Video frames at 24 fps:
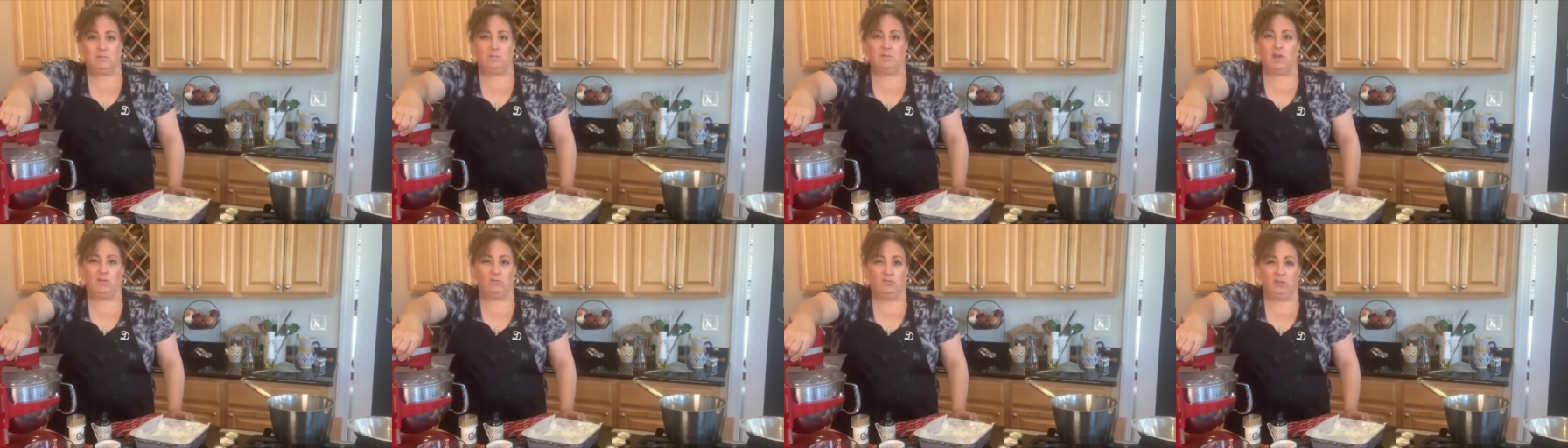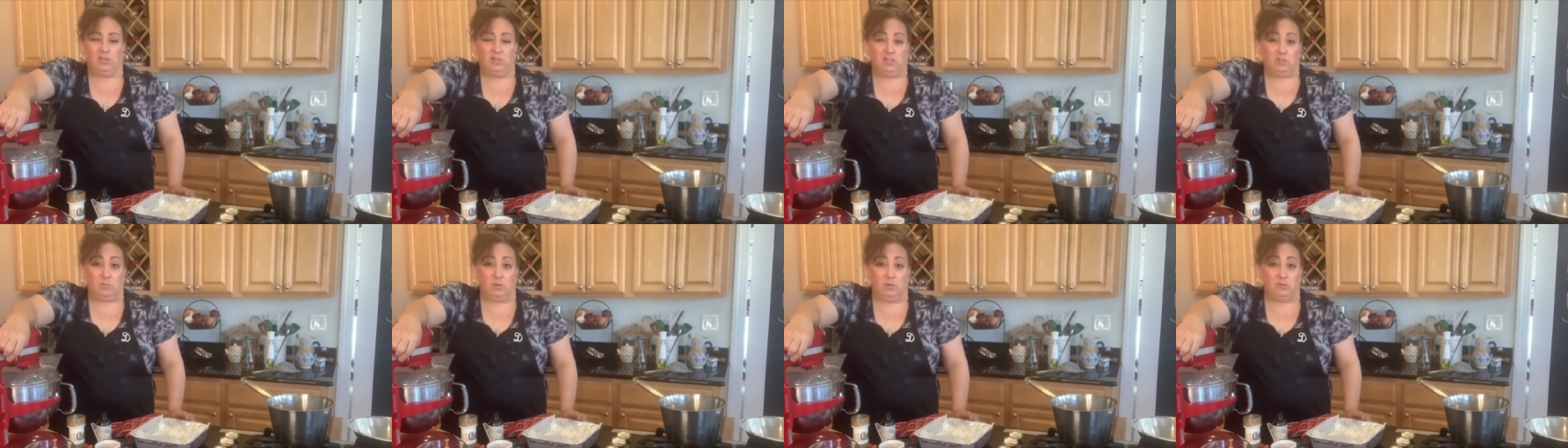I'm not
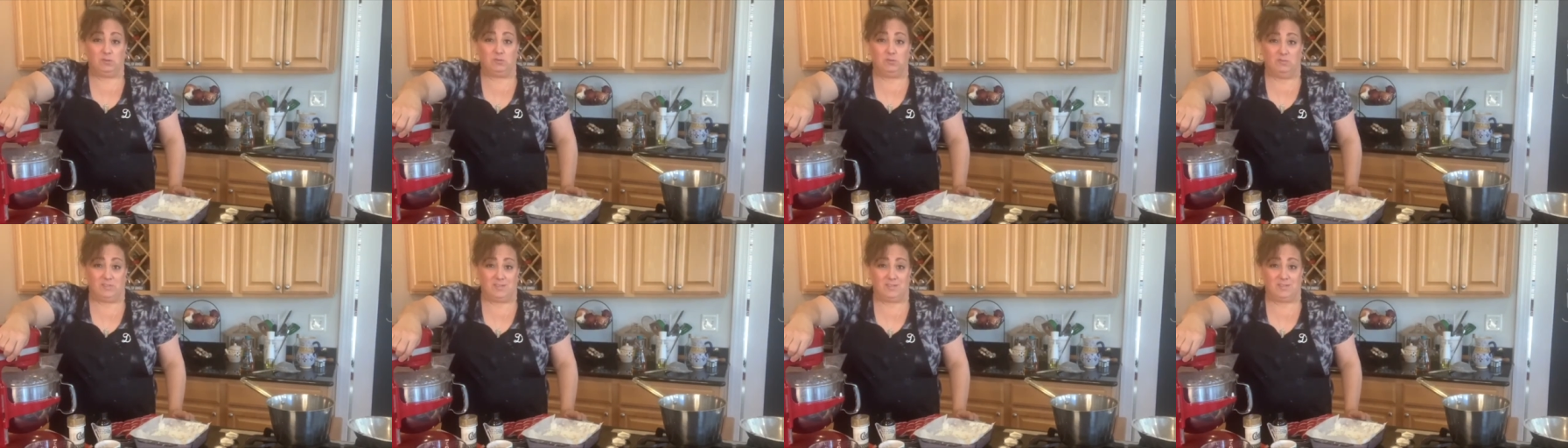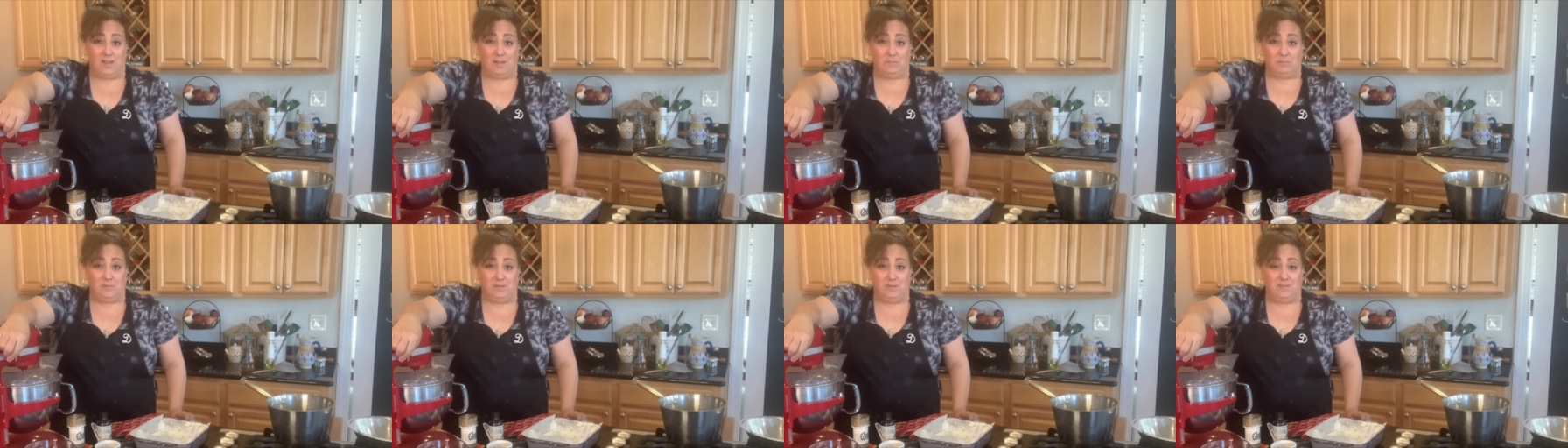really supposed to have
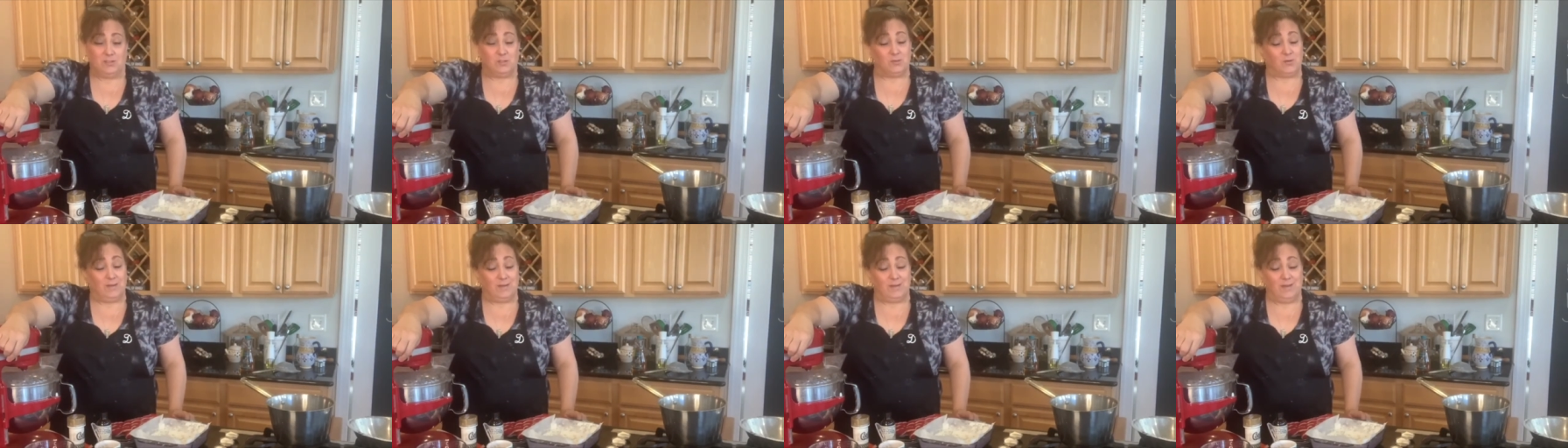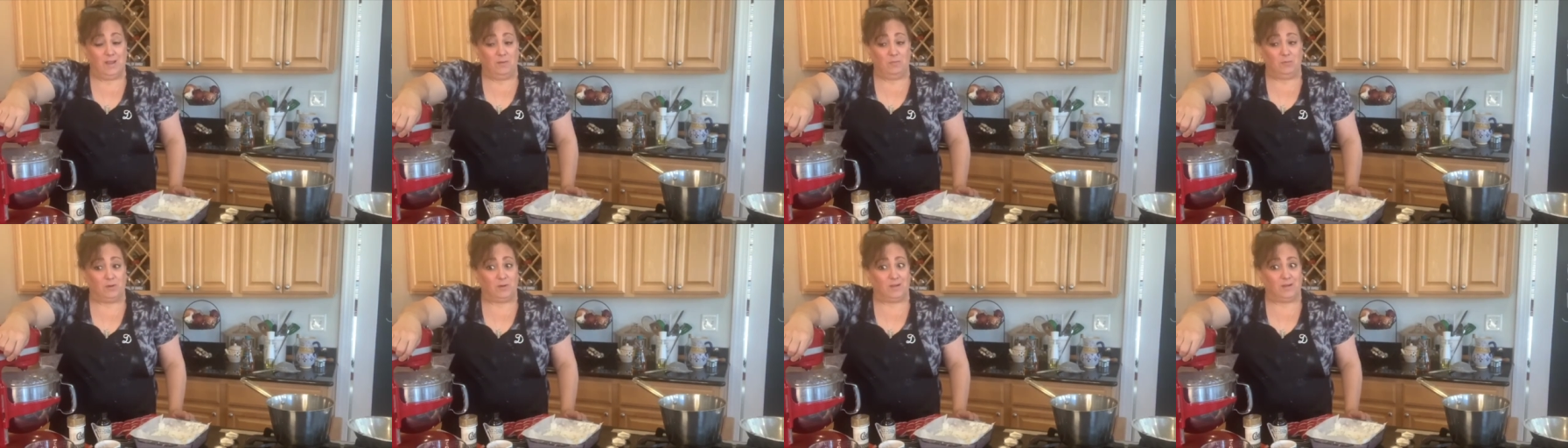stopped this right
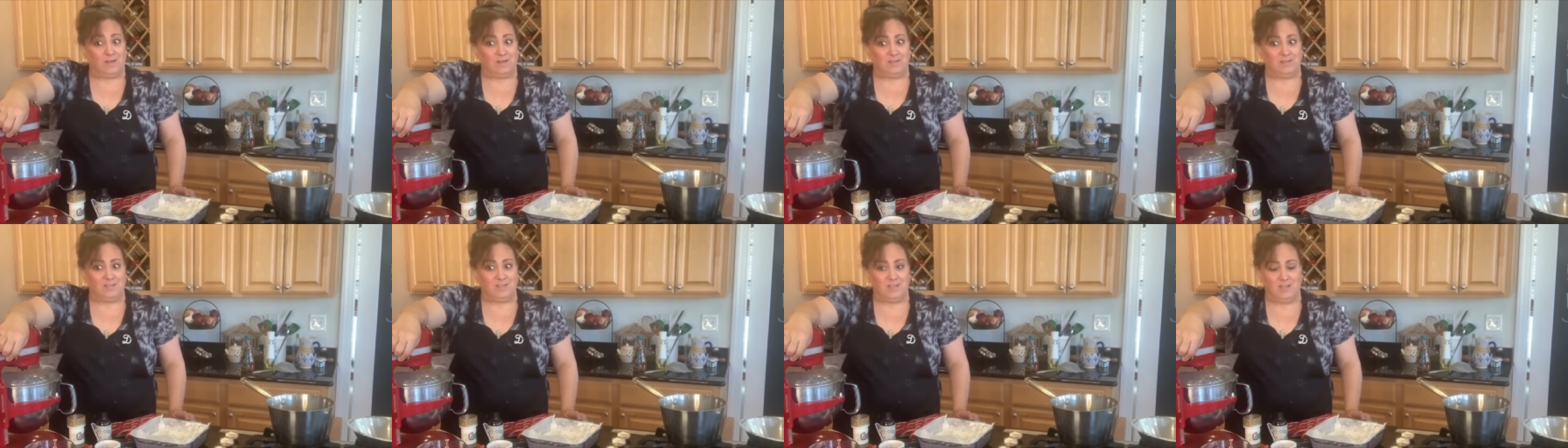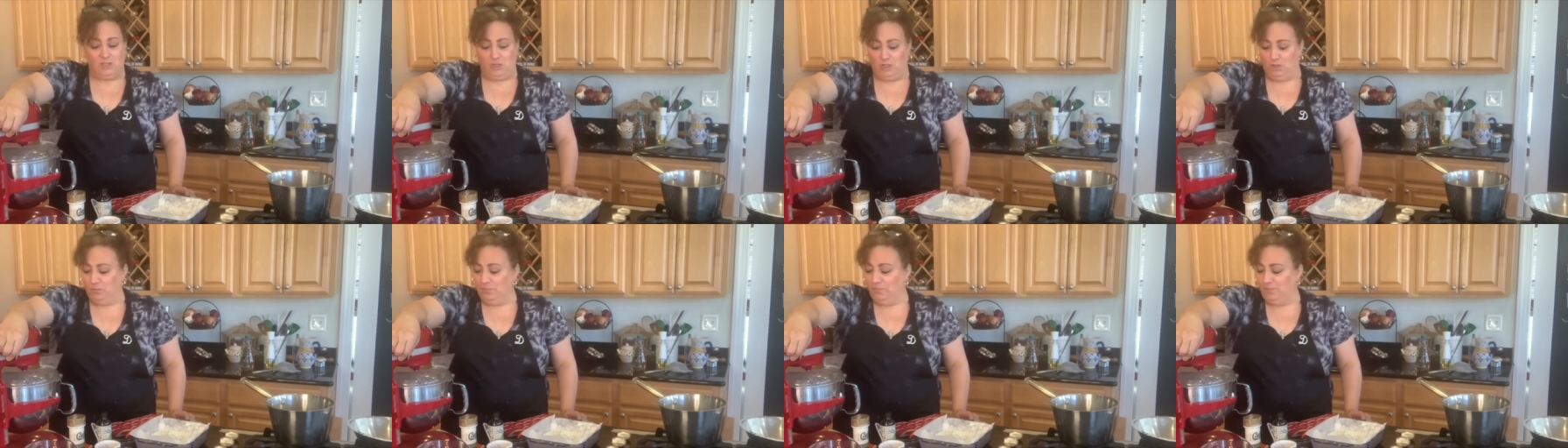now. We're gonna
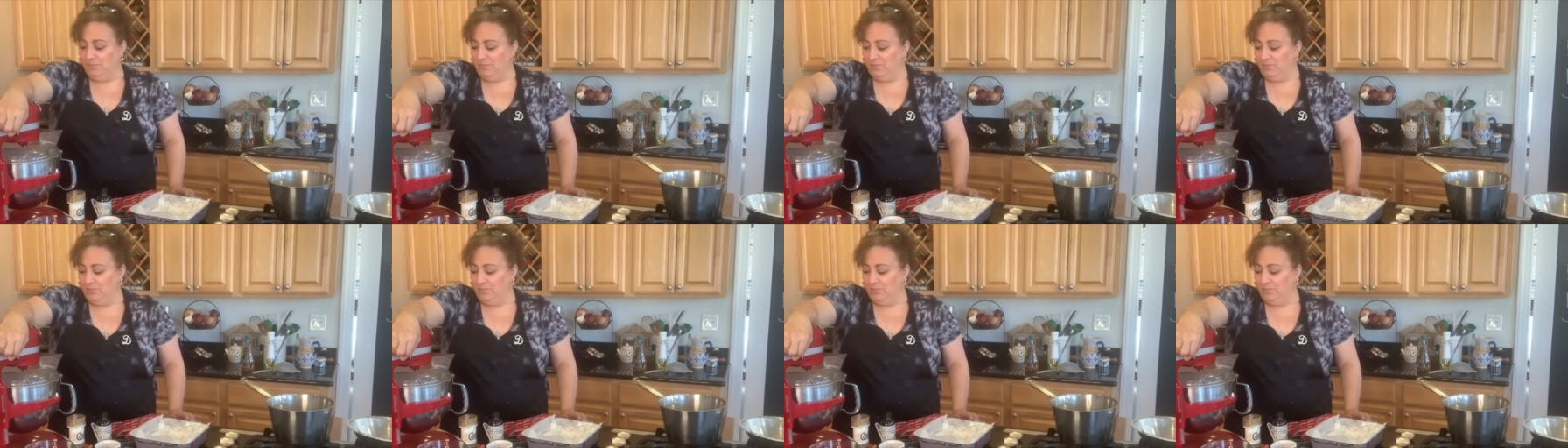continue.